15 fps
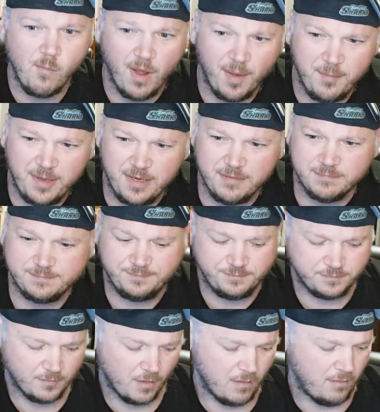I mean,
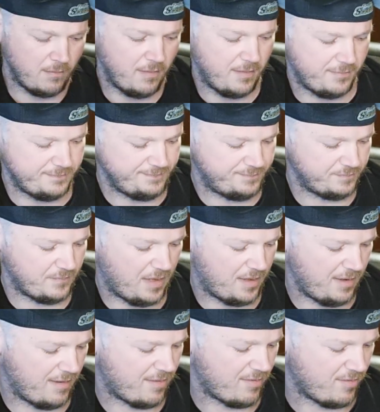
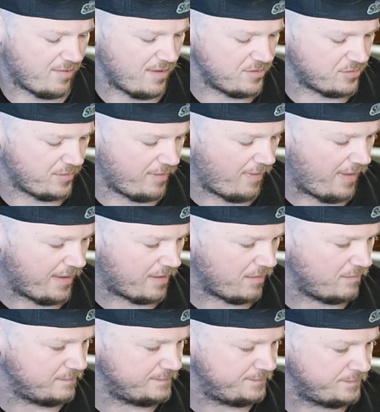it's essentially like
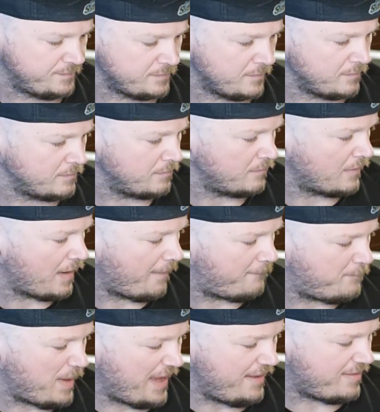
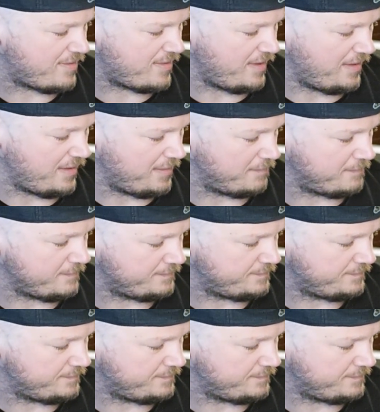tasty.